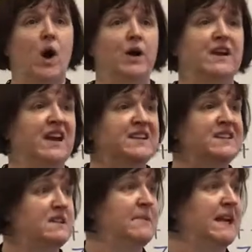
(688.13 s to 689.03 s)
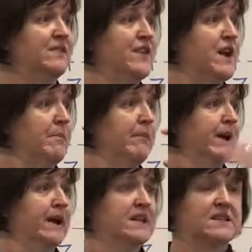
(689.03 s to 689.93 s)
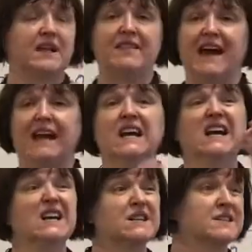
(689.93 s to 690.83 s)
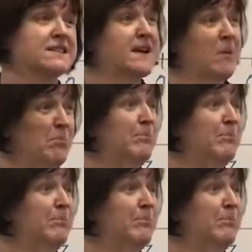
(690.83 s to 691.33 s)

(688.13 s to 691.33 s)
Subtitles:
one, and it's in the middle of the number, and it's like that. Some